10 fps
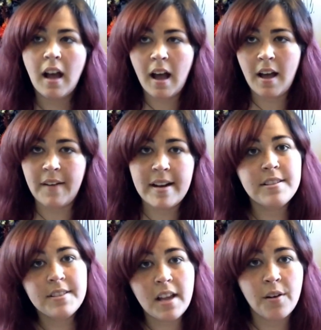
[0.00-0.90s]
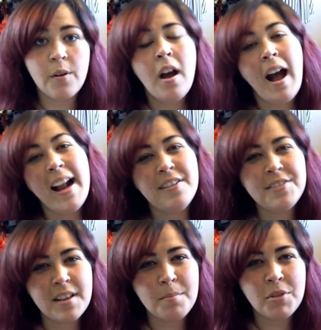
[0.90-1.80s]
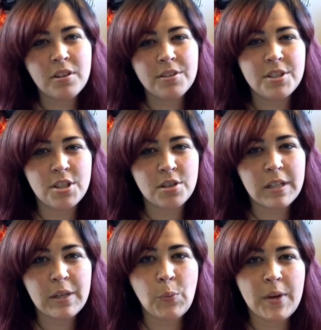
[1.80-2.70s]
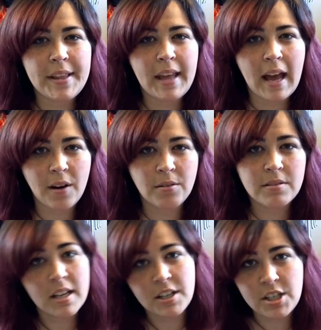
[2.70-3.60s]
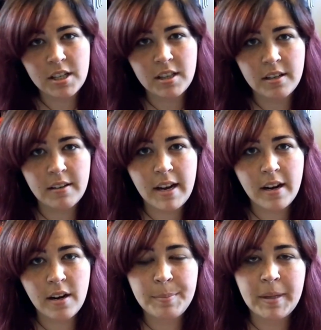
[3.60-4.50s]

Alright, so, I know some girls do it without sectioning their hair,